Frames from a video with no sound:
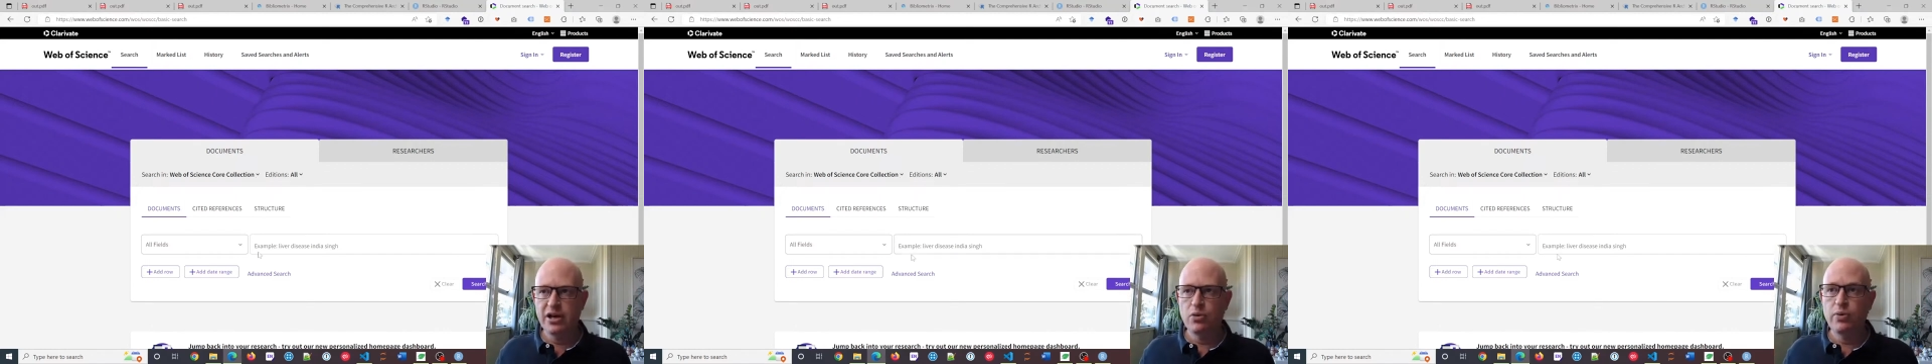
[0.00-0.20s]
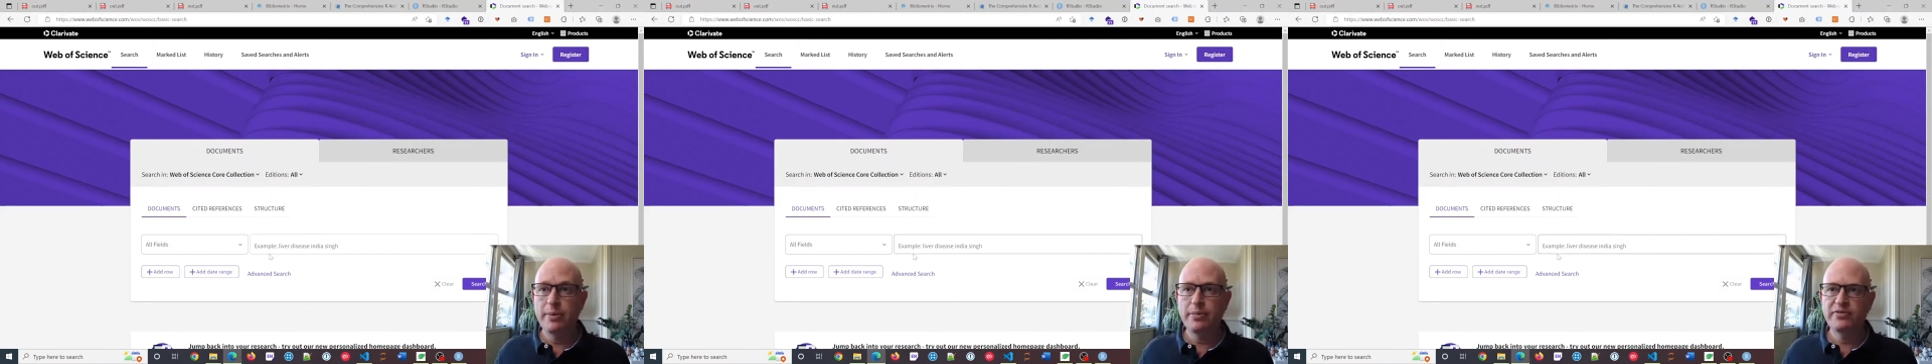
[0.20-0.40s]

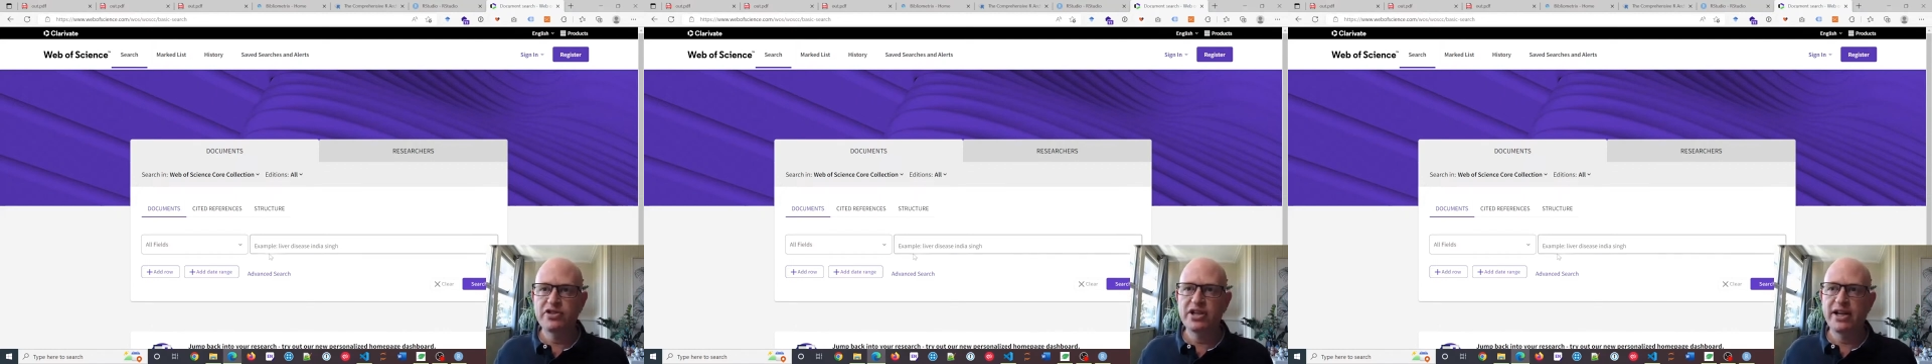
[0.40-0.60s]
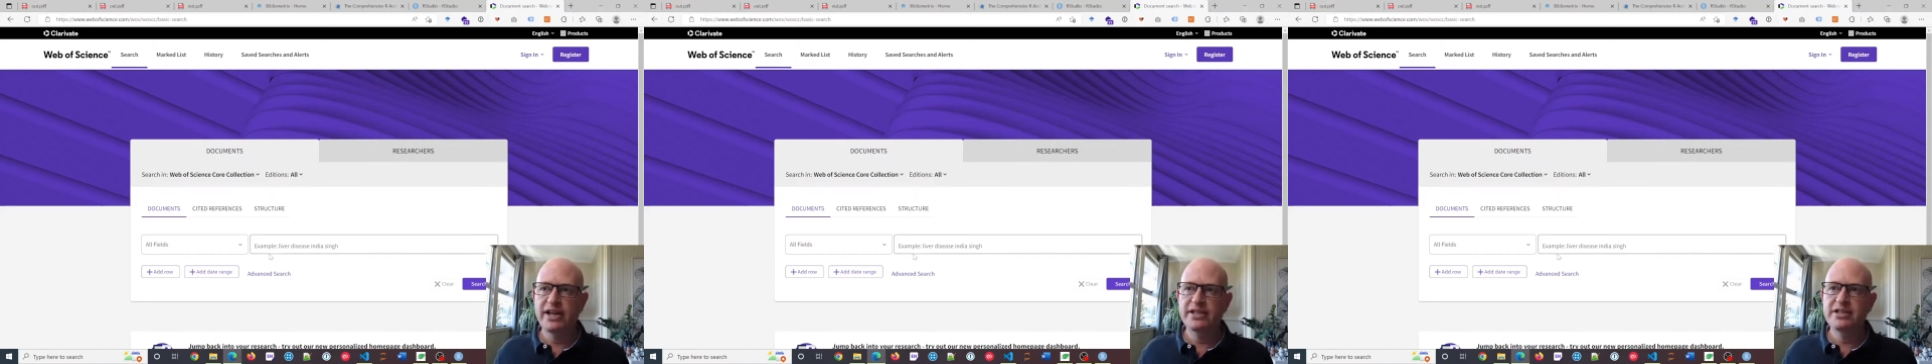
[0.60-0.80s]
Web of
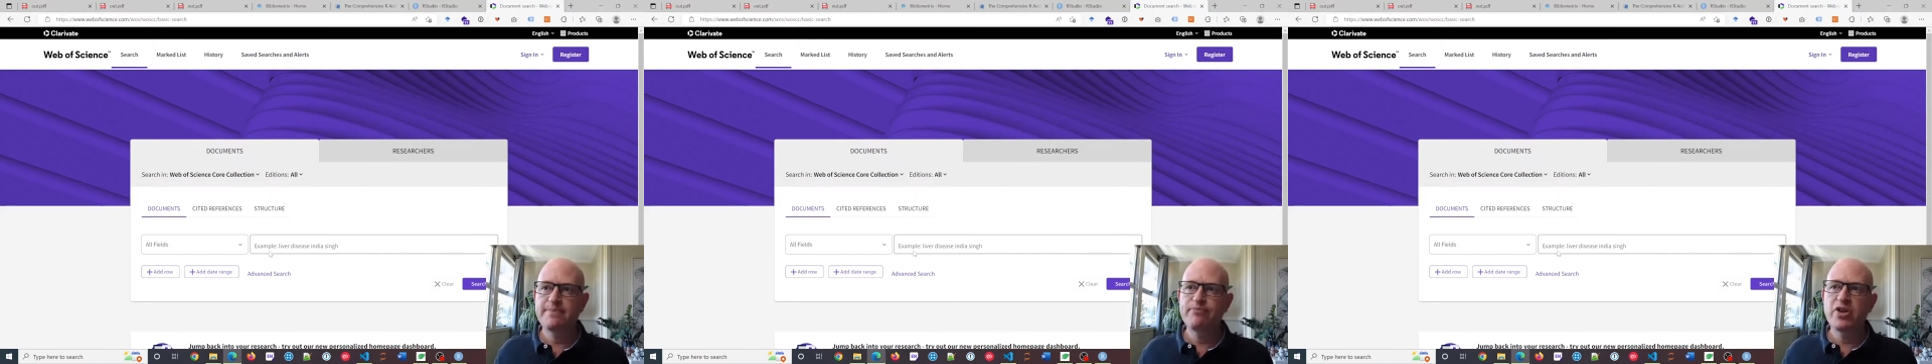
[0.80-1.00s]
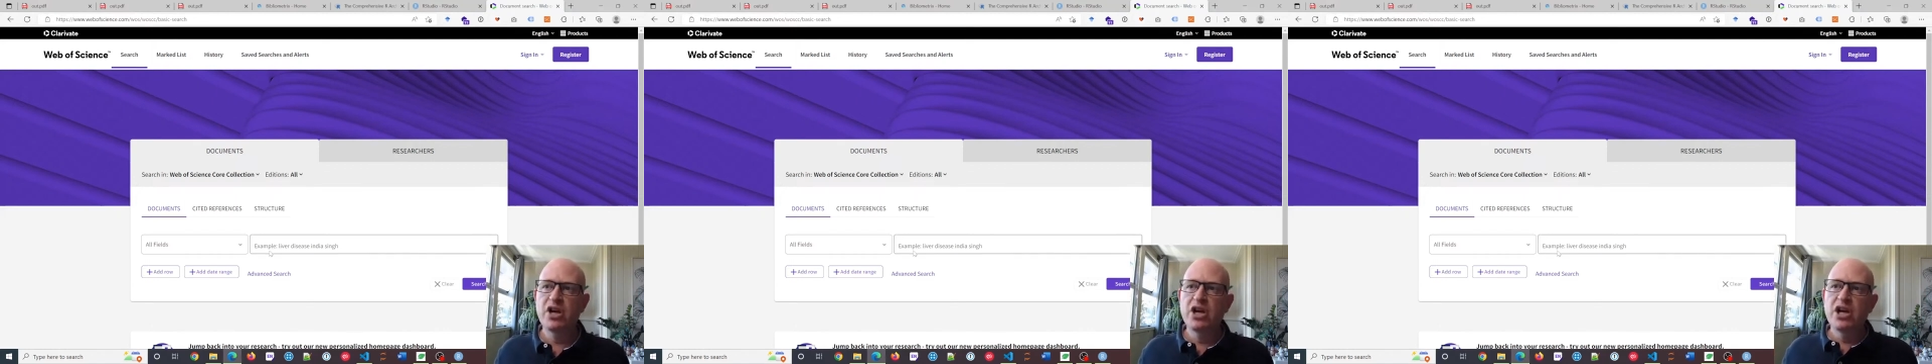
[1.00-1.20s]
Science.
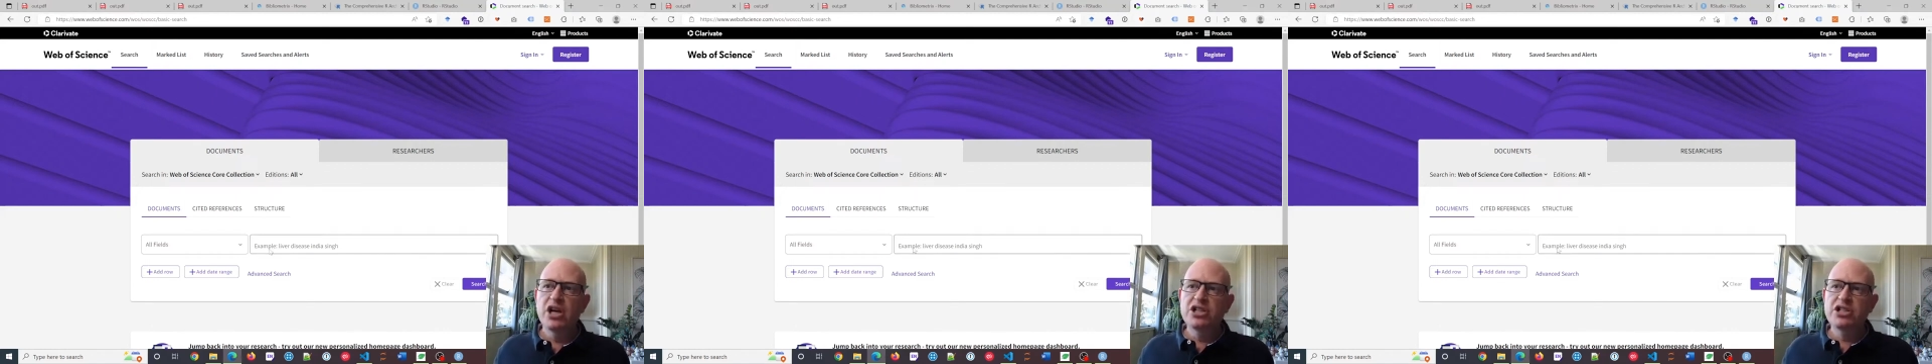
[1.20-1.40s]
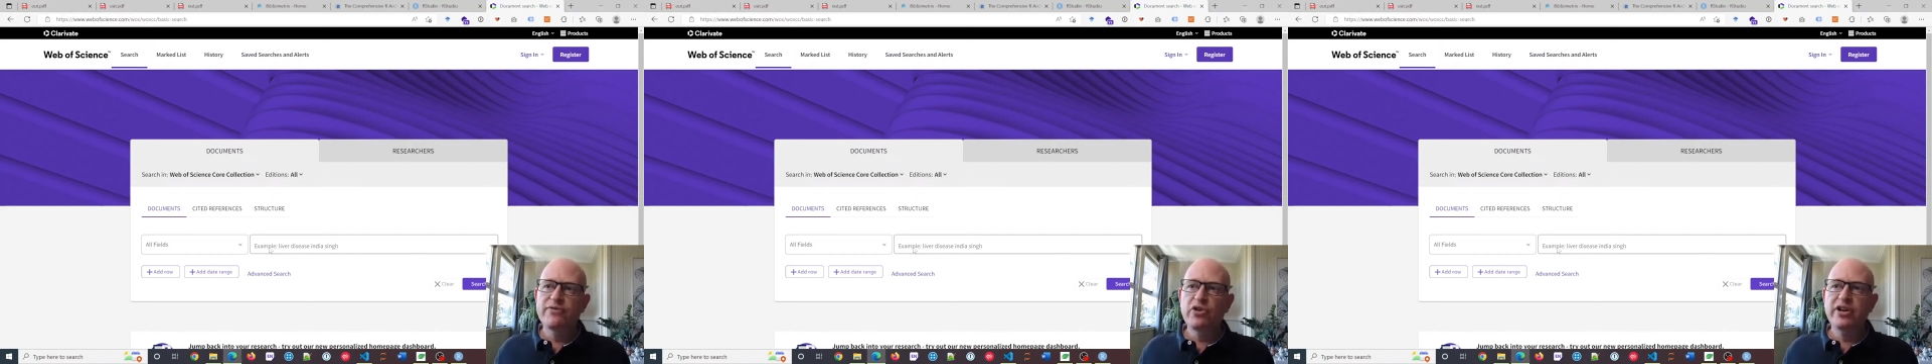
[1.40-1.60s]

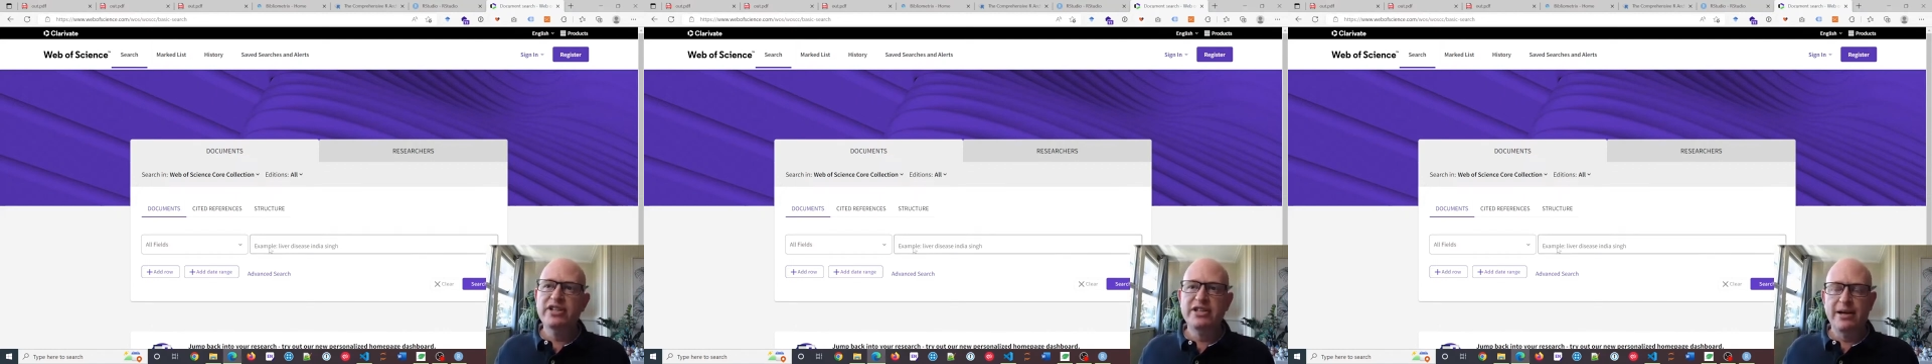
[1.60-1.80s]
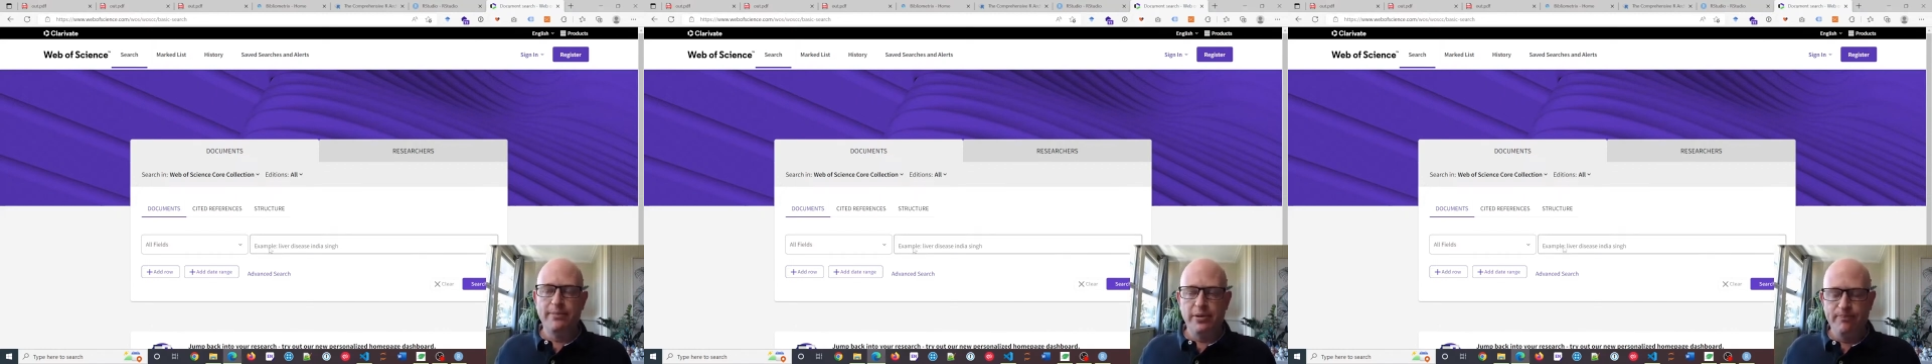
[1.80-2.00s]
So for
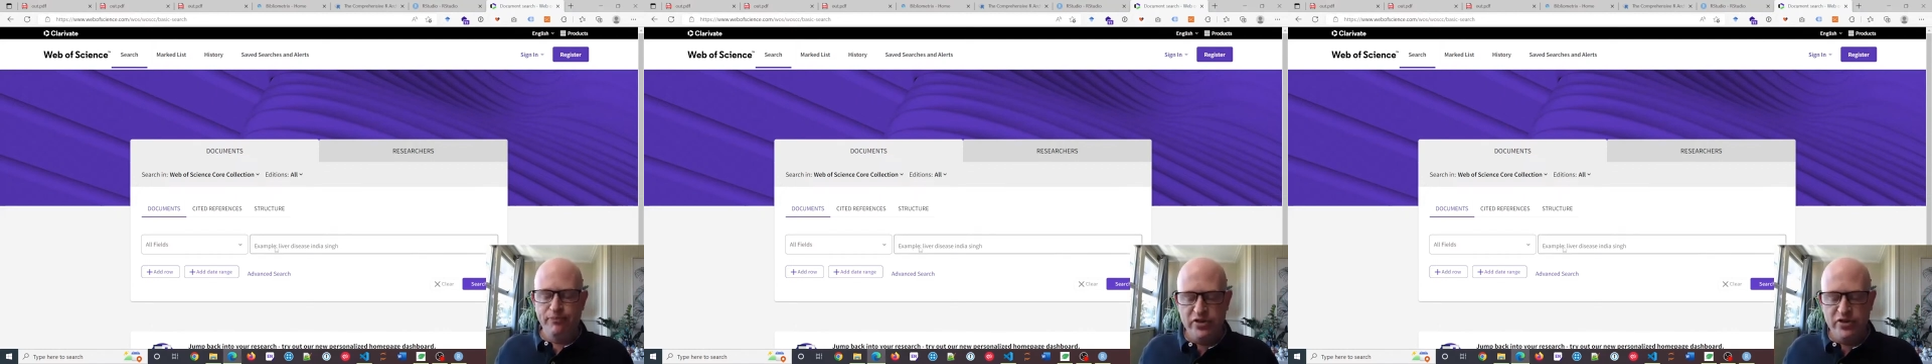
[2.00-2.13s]
example,